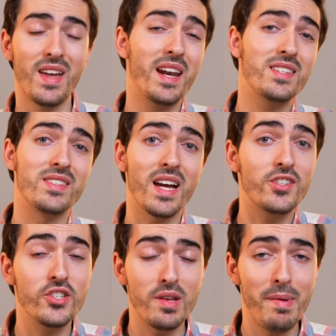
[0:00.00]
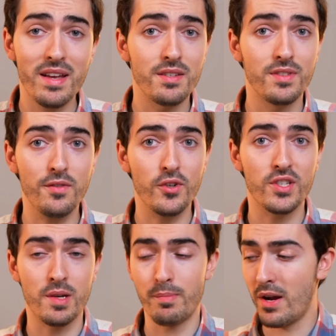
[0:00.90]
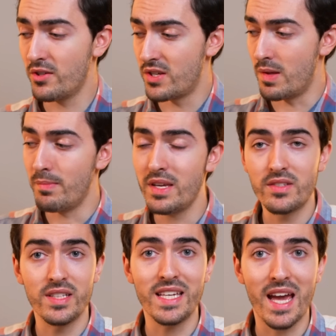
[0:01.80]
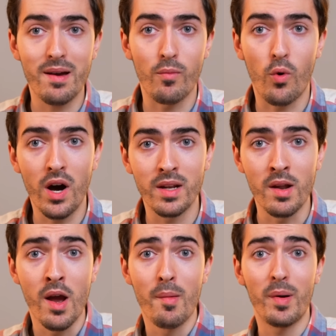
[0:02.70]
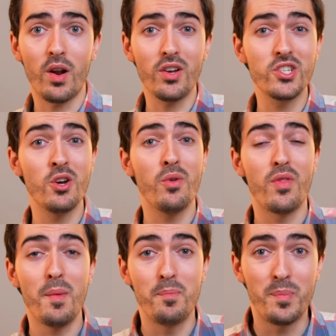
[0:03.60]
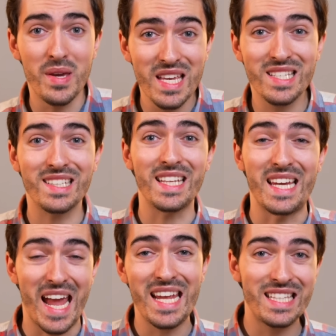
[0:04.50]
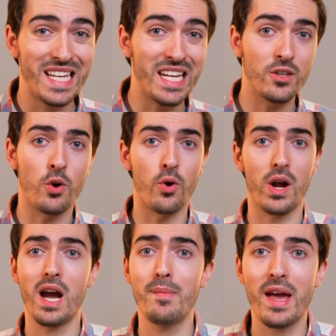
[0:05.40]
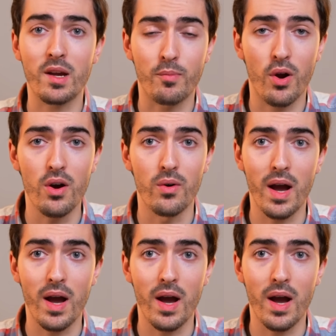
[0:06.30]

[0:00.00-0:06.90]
And it's not just a massive difference compared to the measly M1, but also the beastly 18 core iMac Pro.